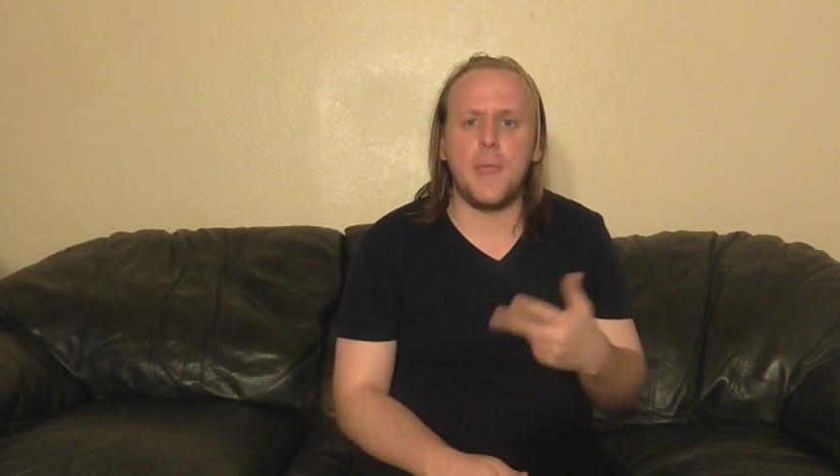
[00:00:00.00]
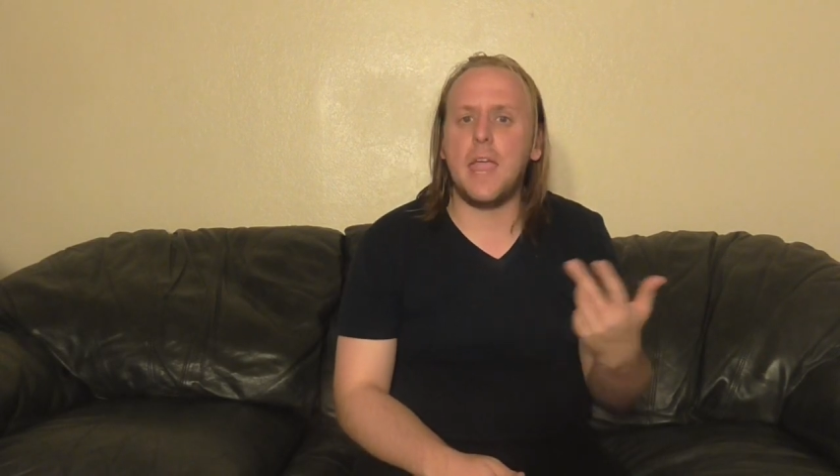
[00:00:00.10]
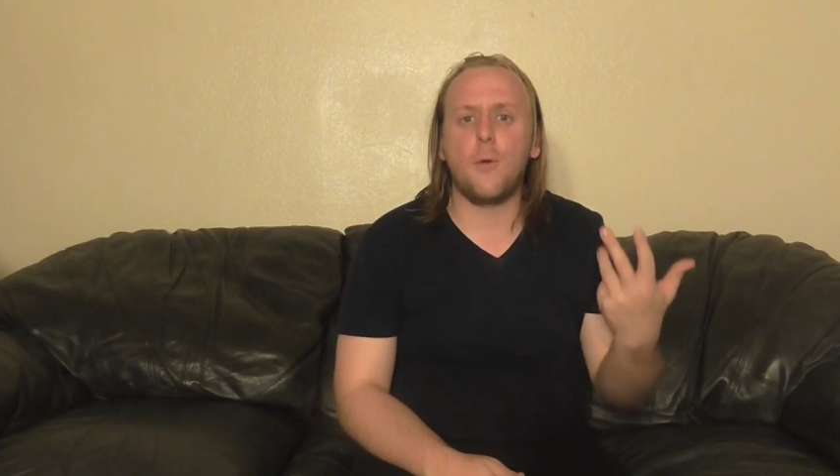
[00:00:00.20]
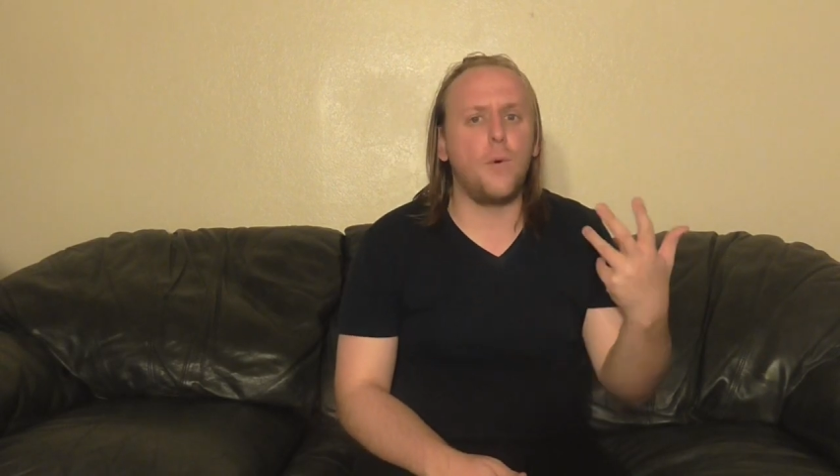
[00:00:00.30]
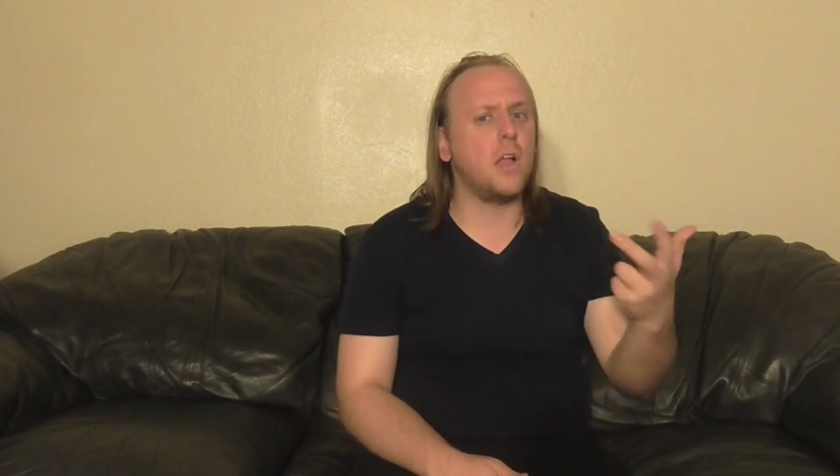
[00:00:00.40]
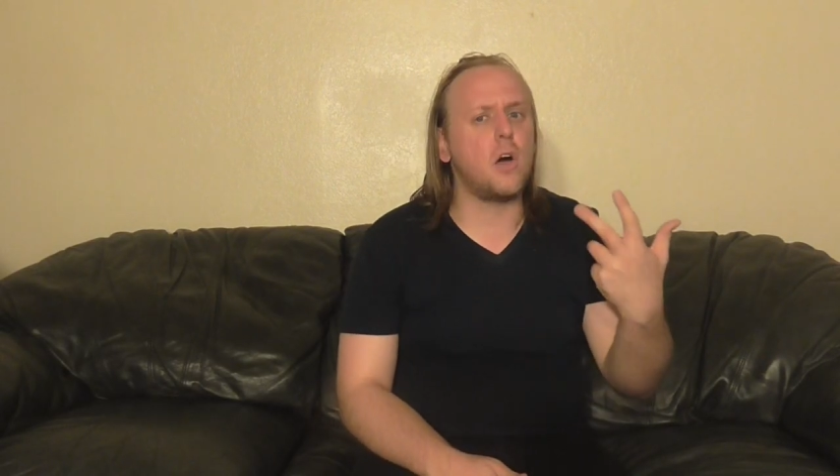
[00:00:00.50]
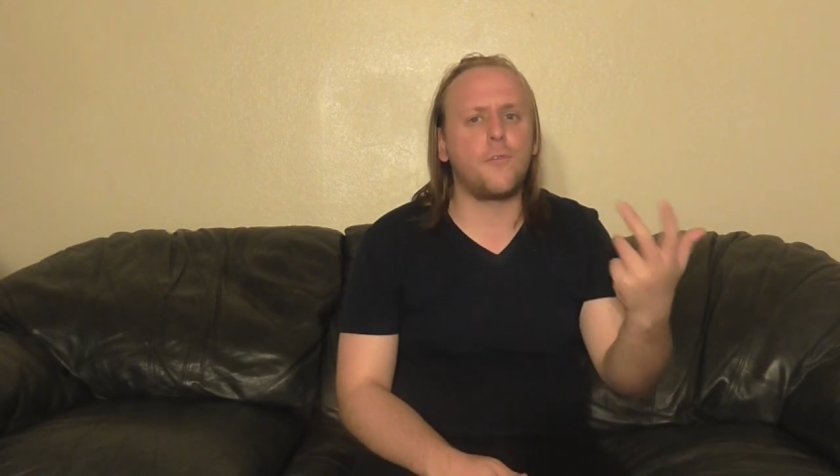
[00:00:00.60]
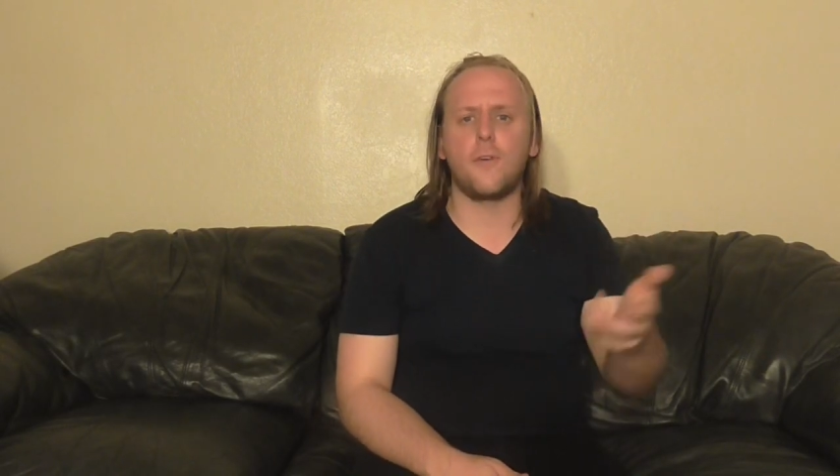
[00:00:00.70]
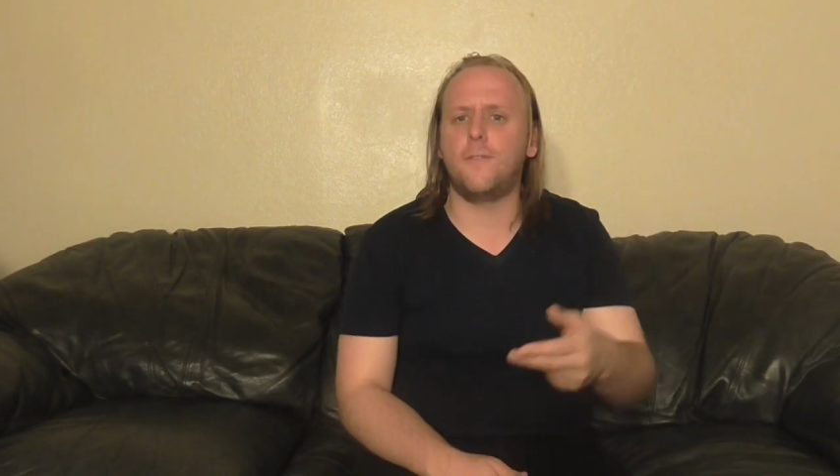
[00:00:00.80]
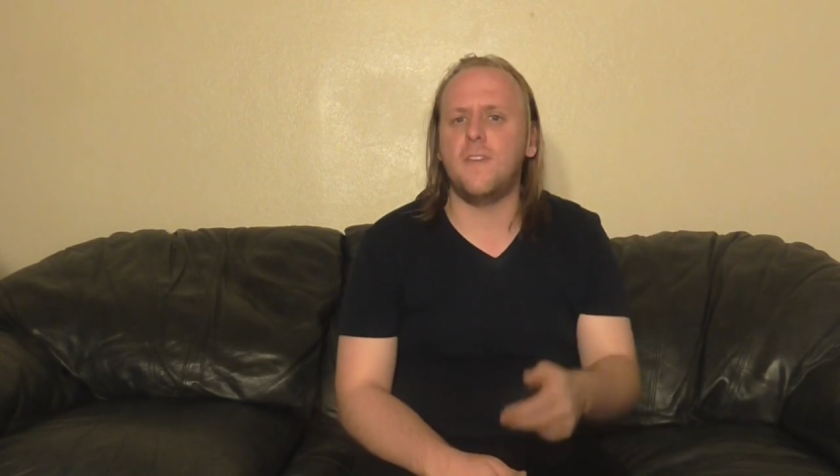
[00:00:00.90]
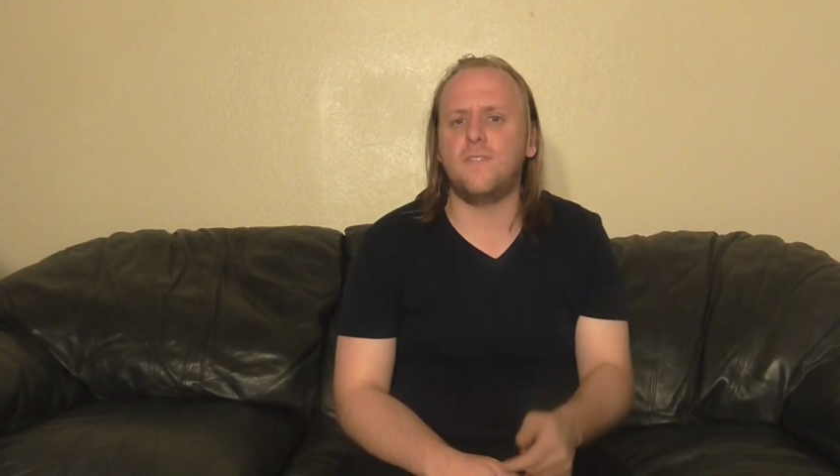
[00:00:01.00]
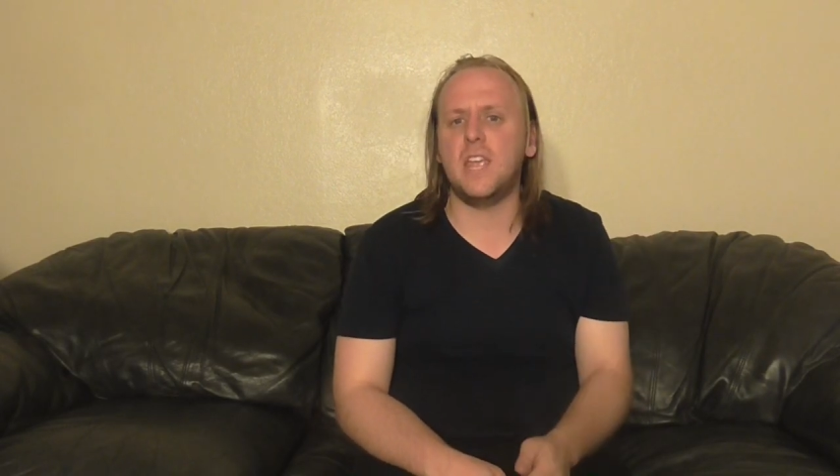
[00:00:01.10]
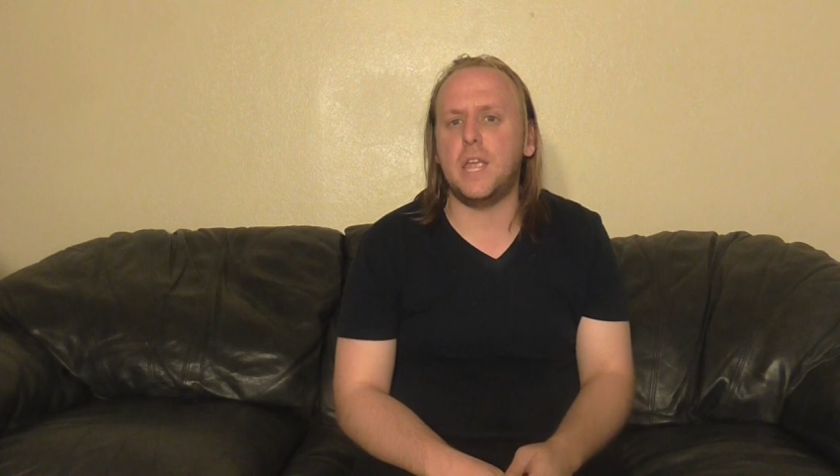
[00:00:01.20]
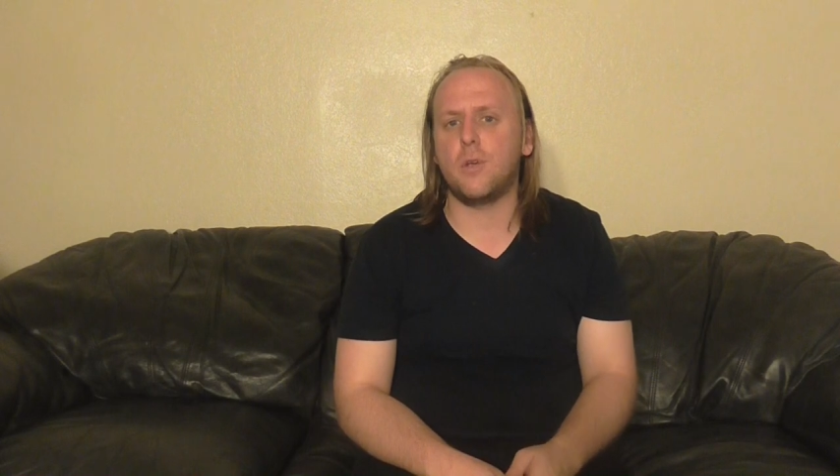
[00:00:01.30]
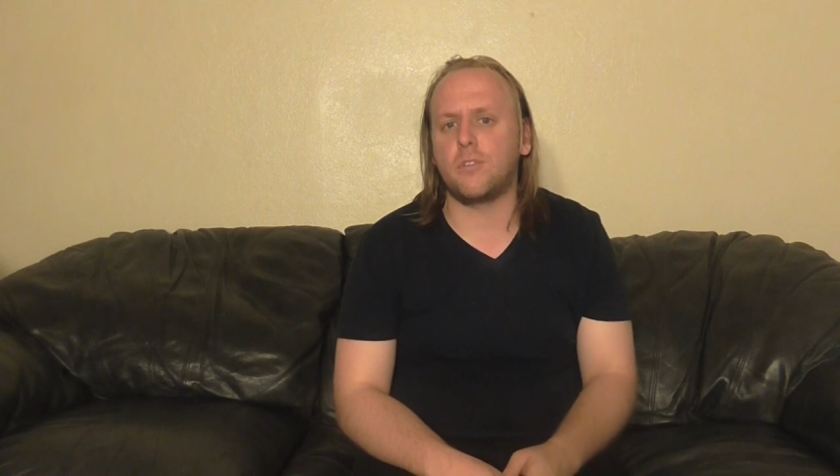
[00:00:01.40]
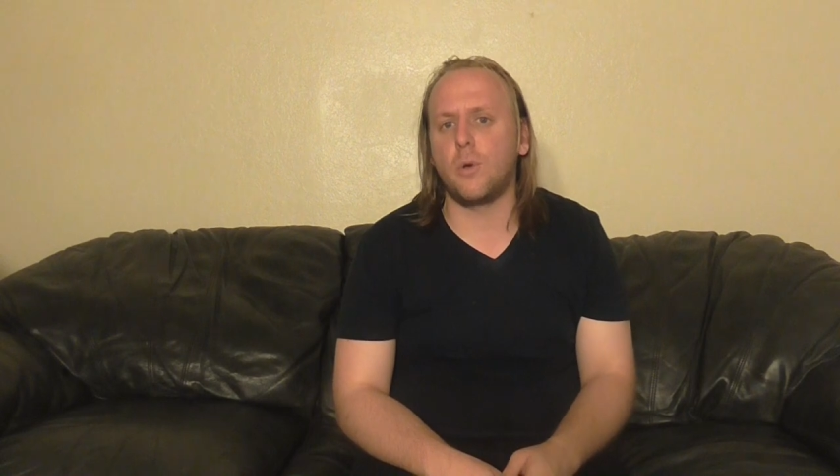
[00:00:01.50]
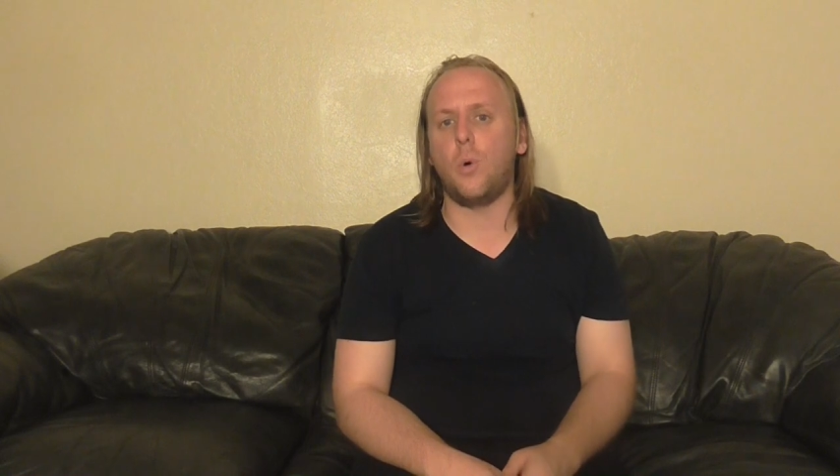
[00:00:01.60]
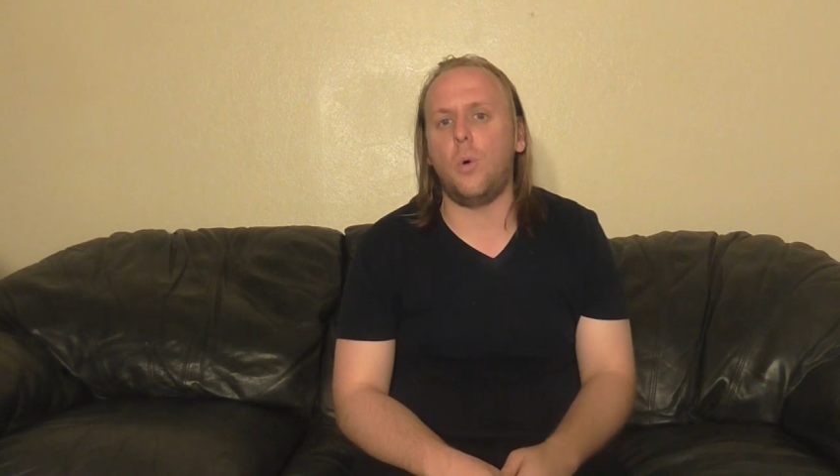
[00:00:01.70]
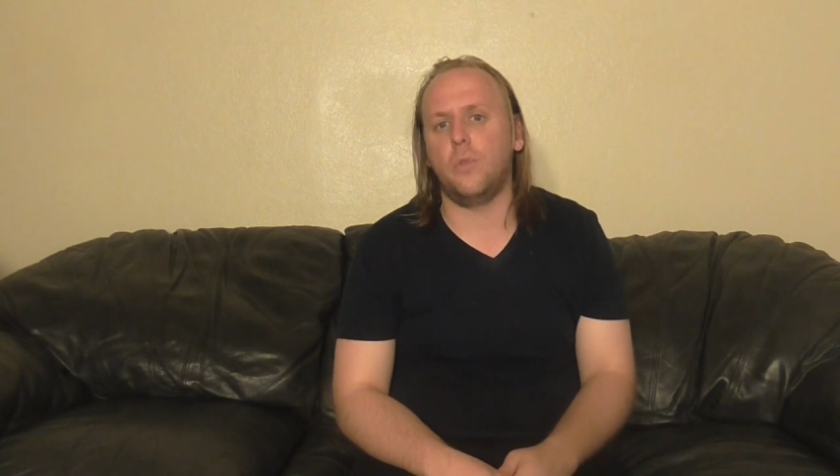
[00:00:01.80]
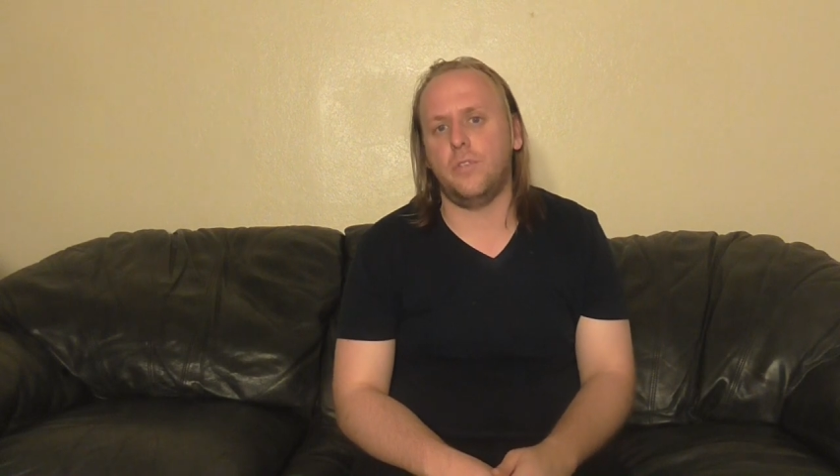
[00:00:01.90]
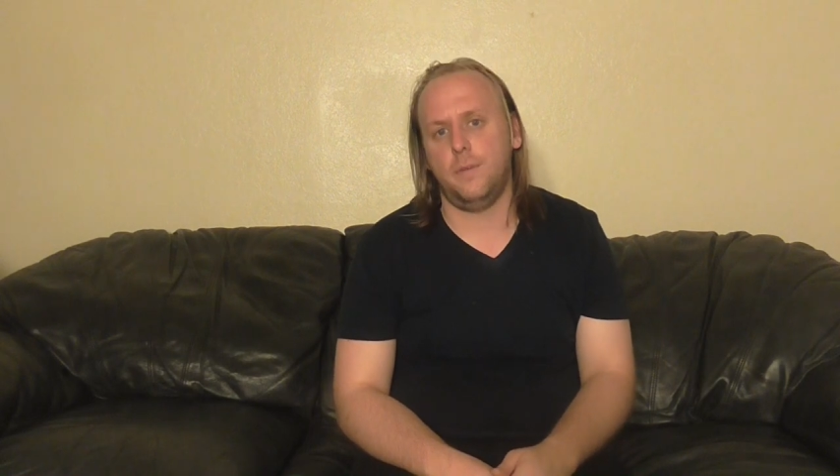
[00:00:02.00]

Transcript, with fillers: being well over 50 years old.